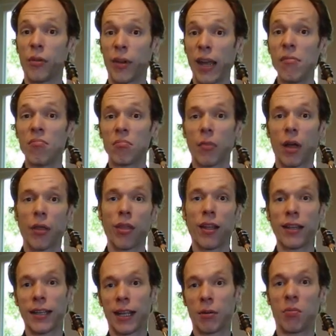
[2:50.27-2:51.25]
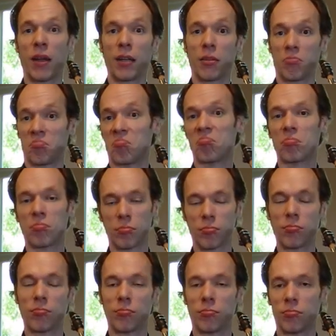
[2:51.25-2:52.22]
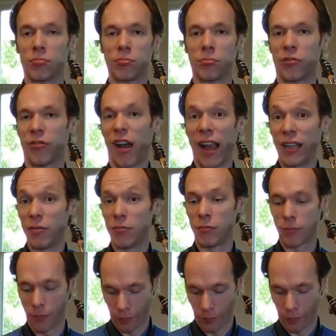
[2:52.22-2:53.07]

Okay, I think that went fine.